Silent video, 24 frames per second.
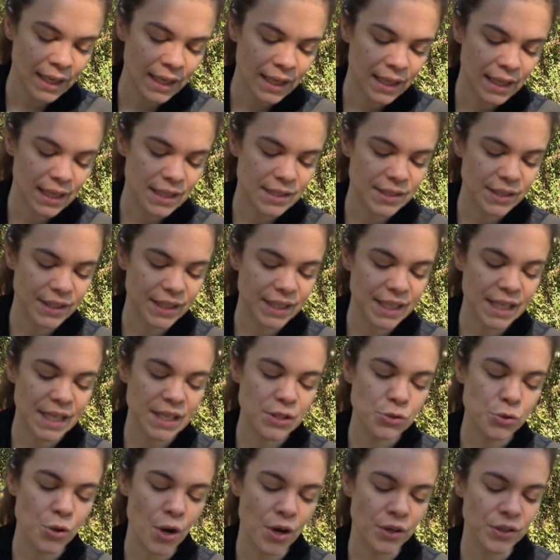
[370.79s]
It's a key
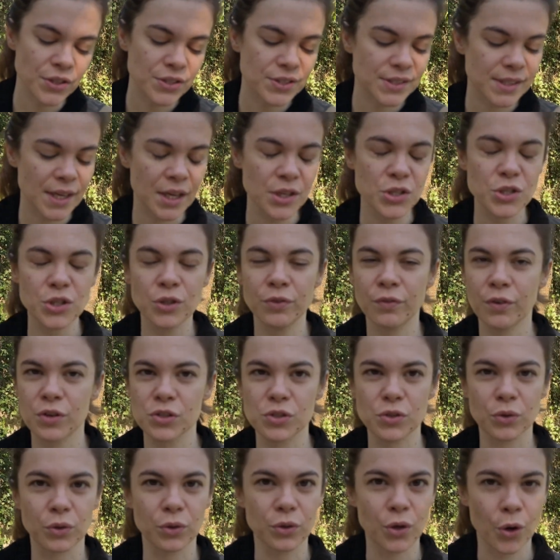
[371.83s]
to understand
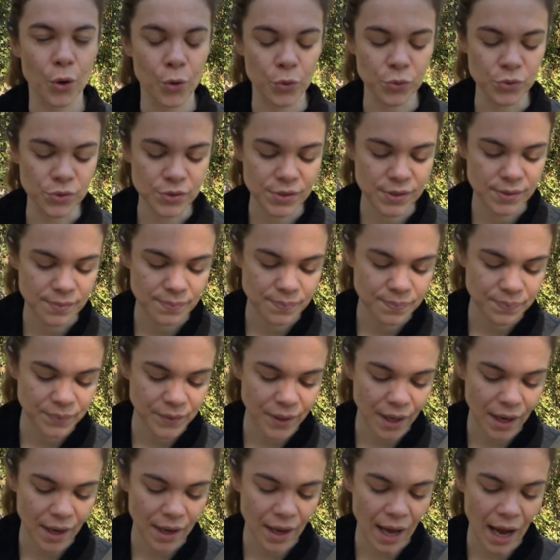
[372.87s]
universal codes,
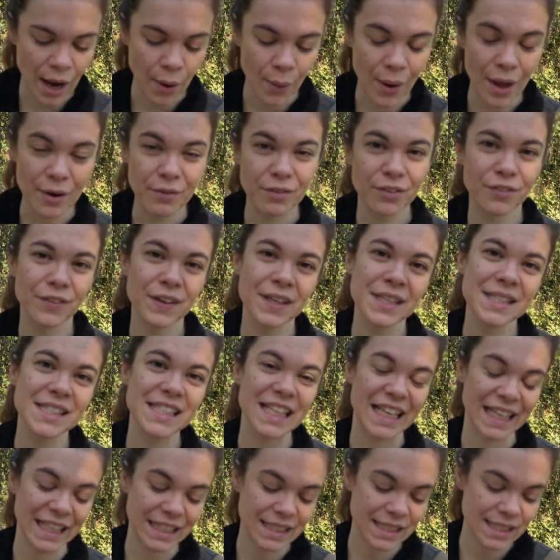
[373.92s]
how everything is
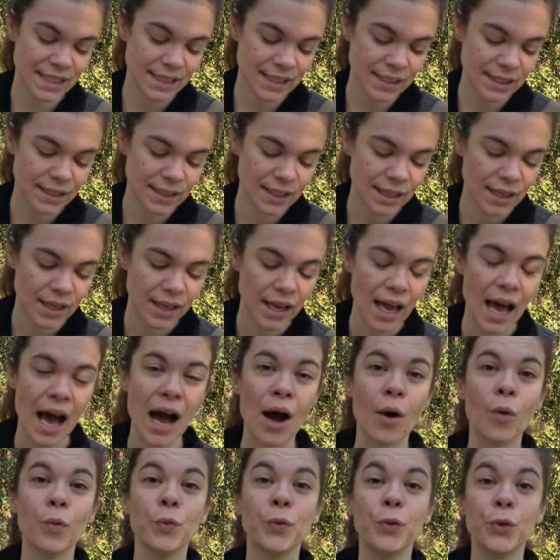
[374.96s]
linked,
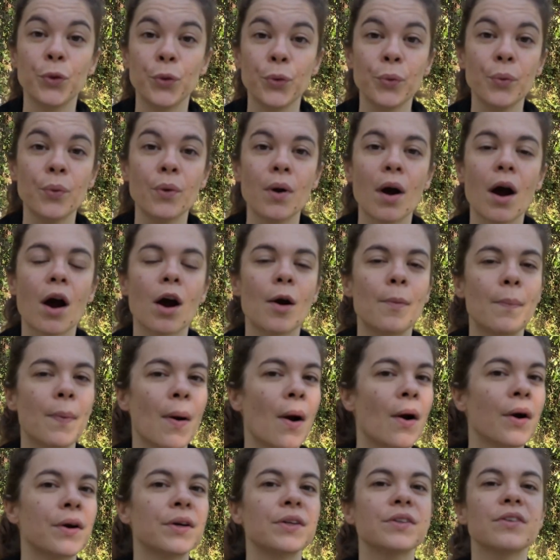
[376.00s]
how you are
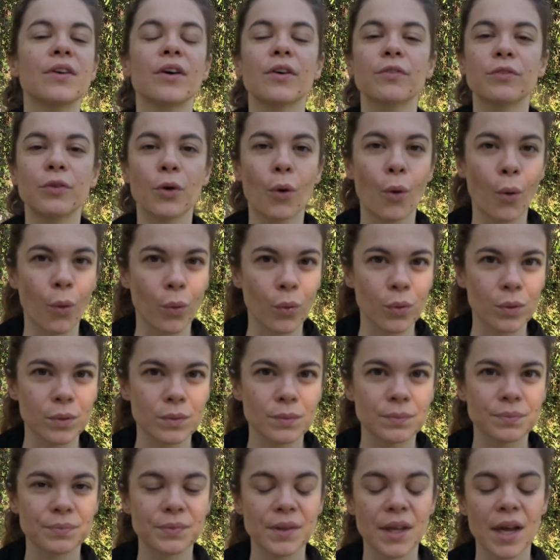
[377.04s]
part of the whole,
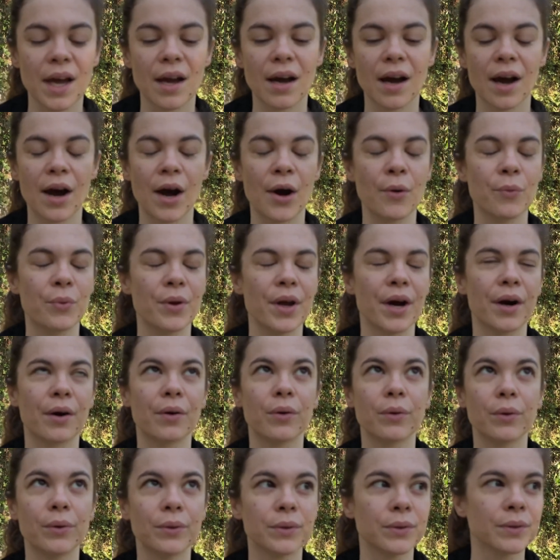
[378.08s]
how we are
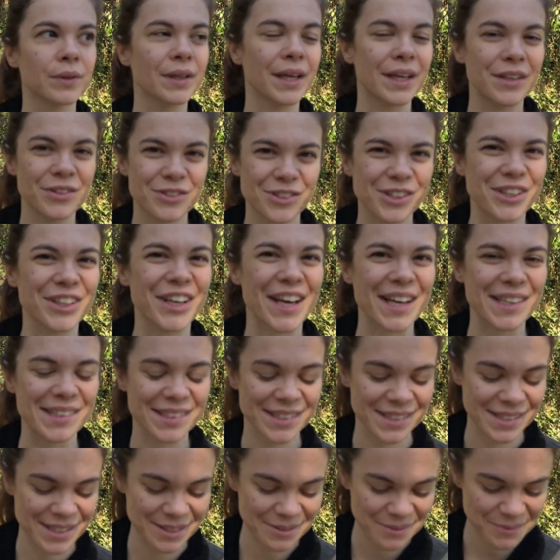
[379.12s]
all
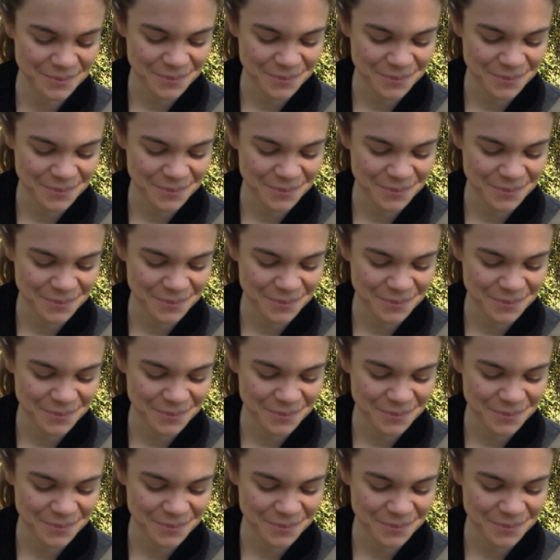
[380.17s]
interconnected.